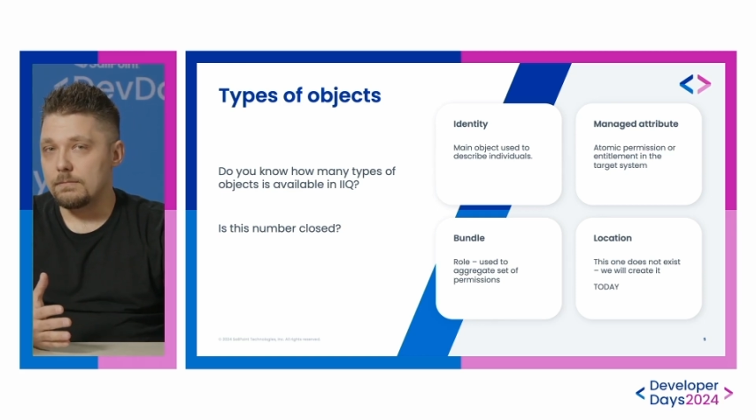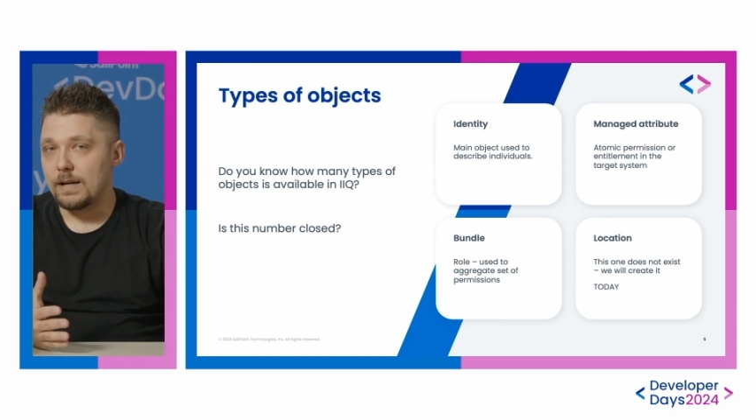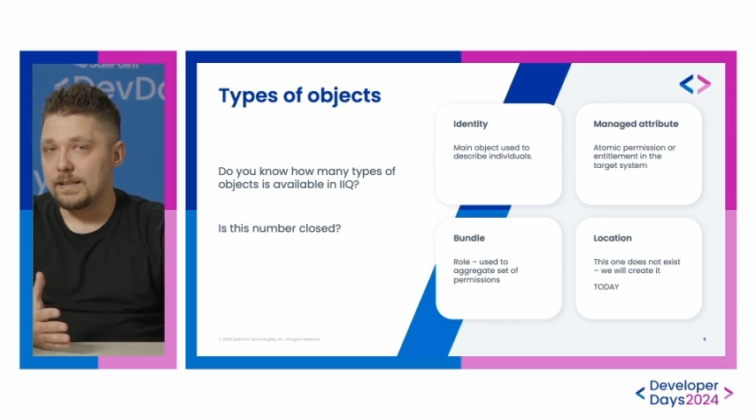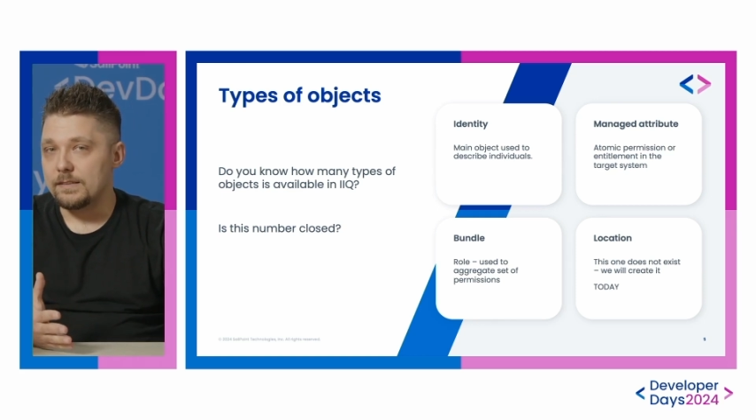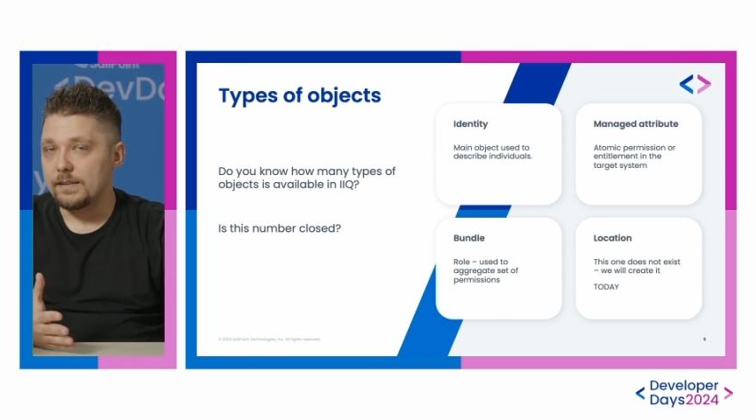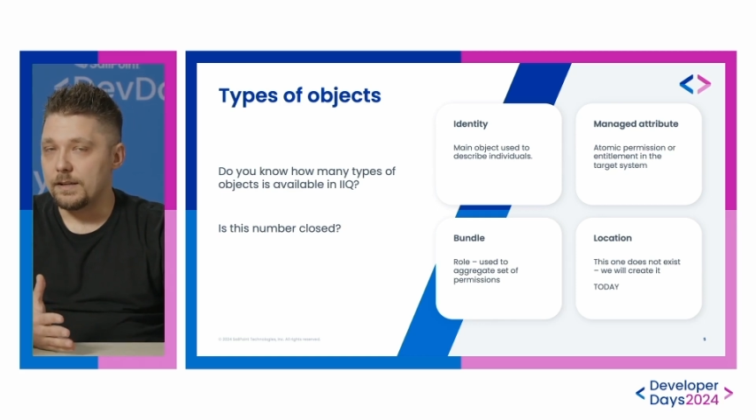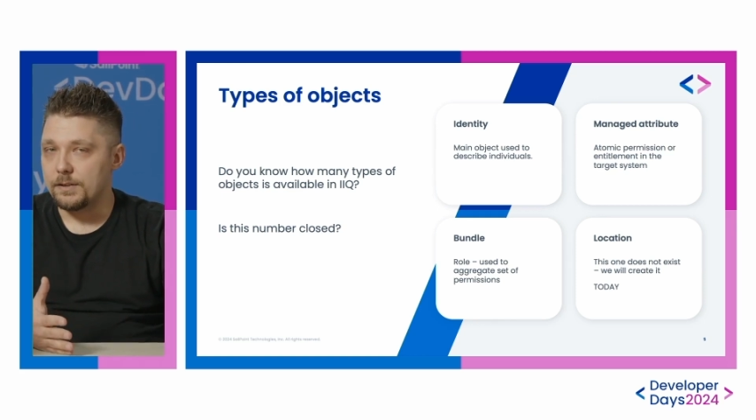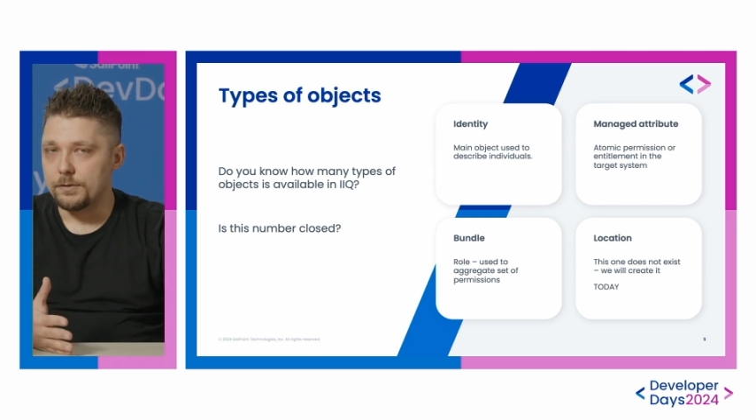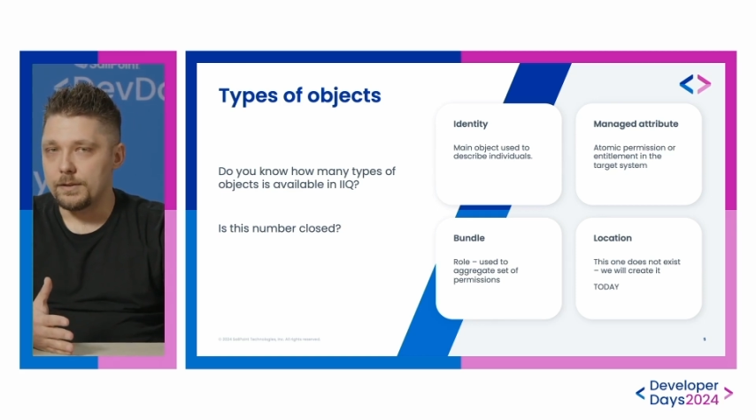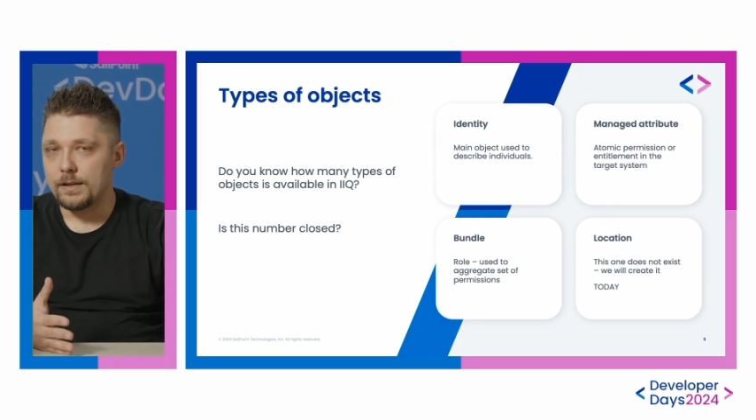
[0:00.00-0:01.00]

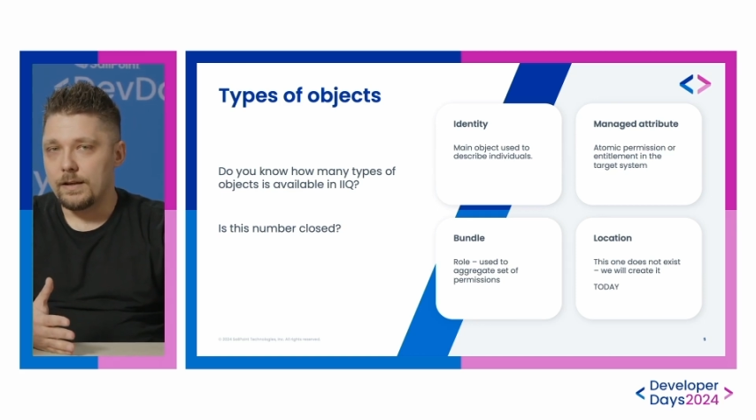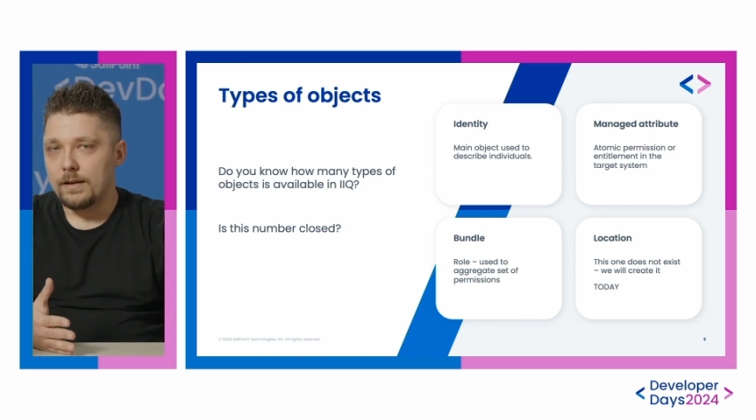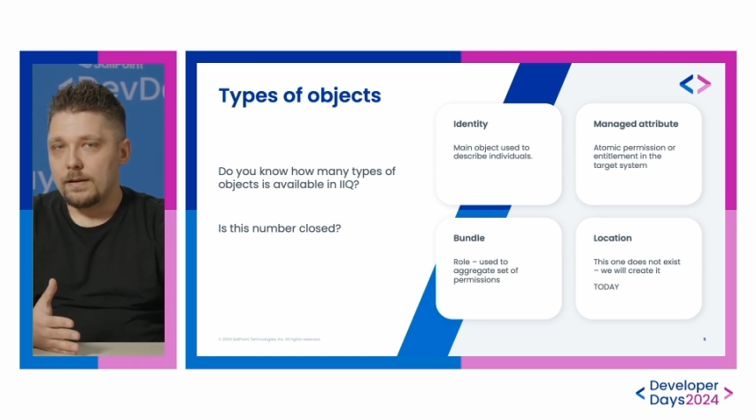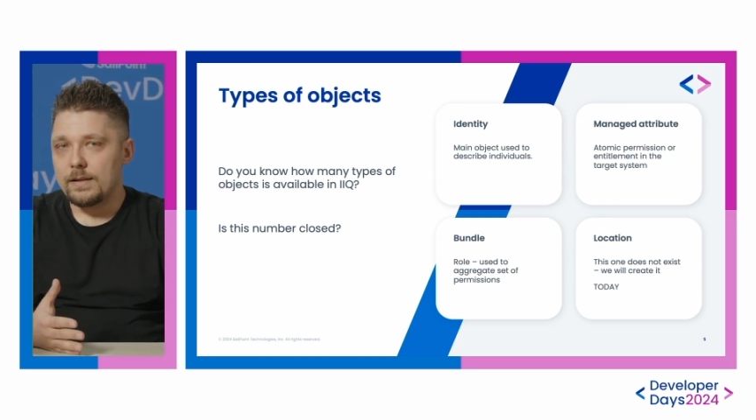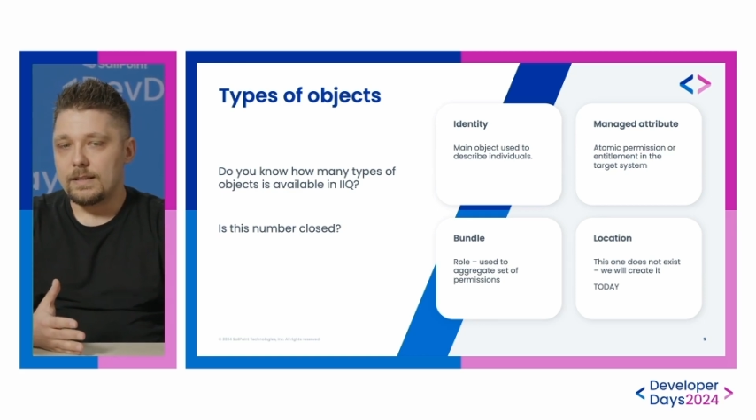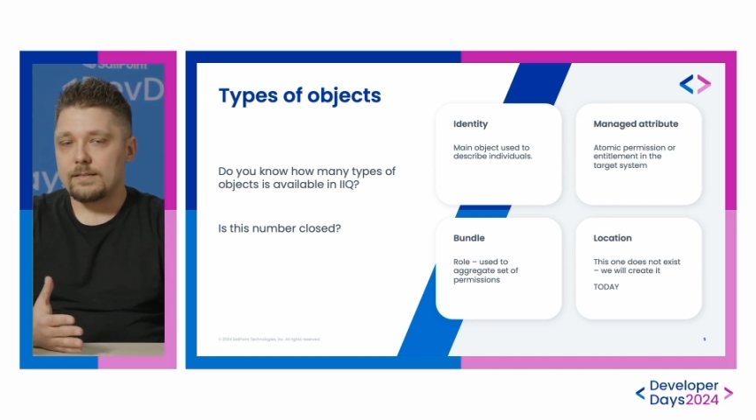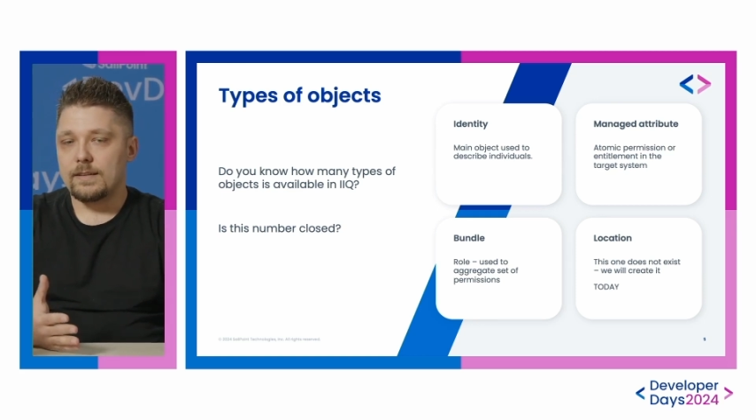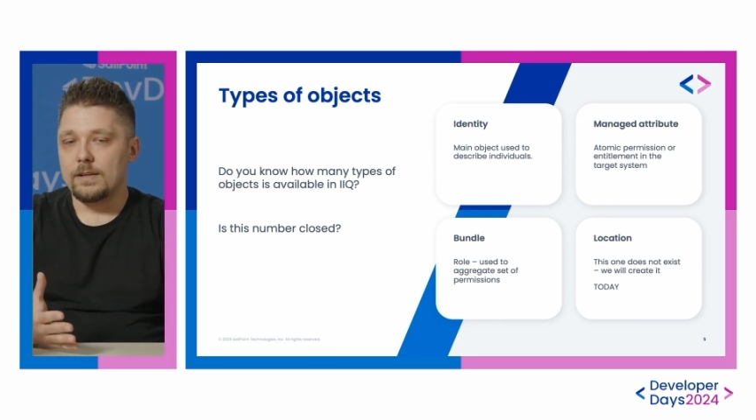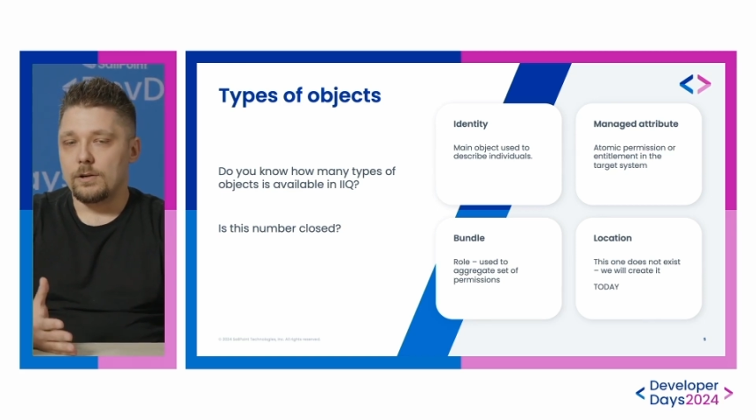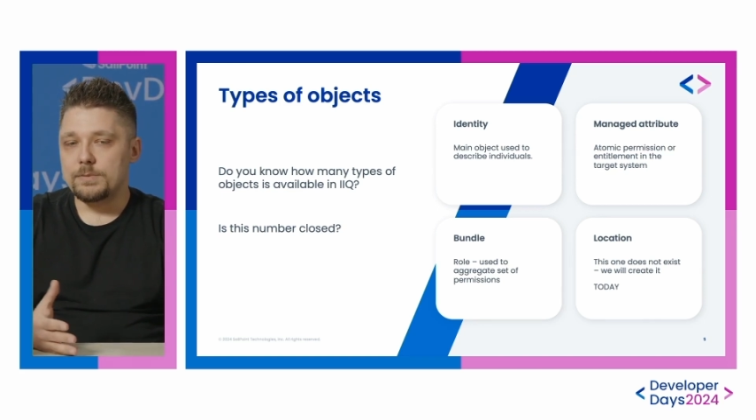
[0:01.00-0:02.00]
IdentityIQ? It's
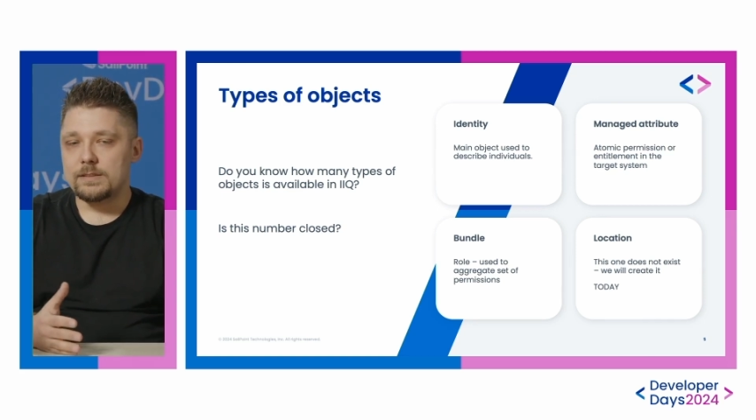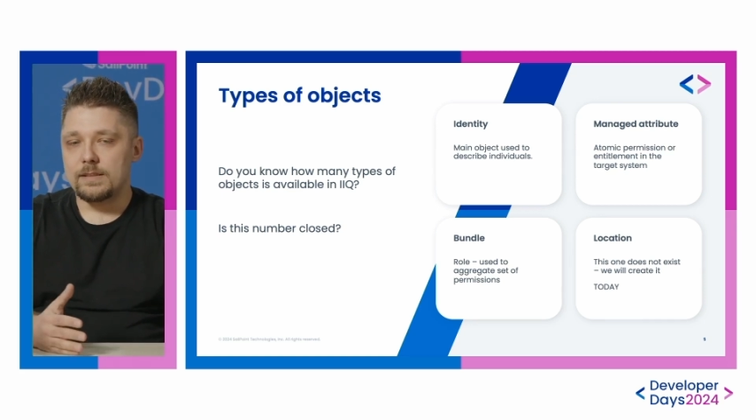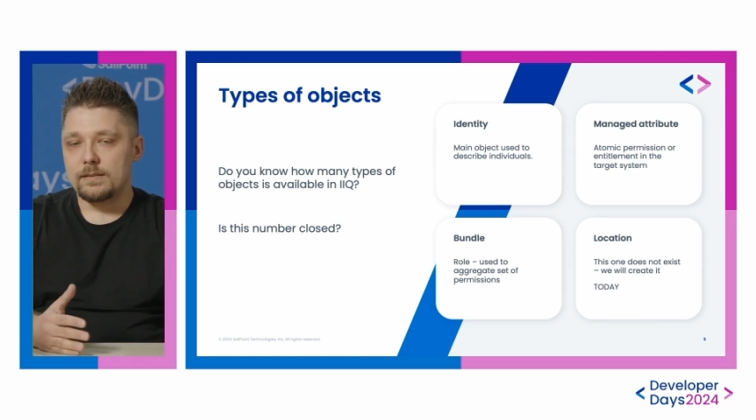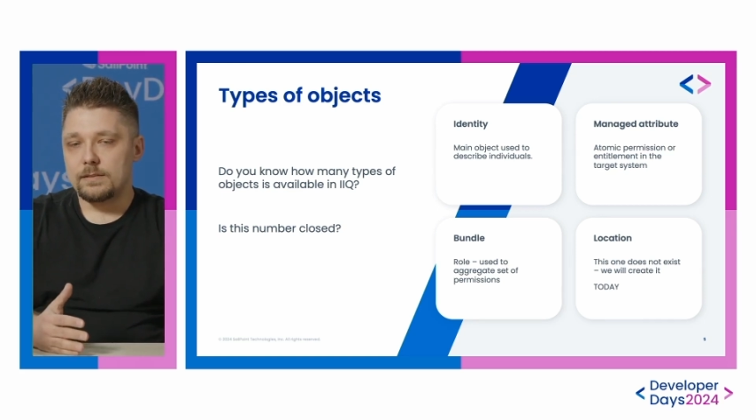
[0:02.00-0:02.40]
an object that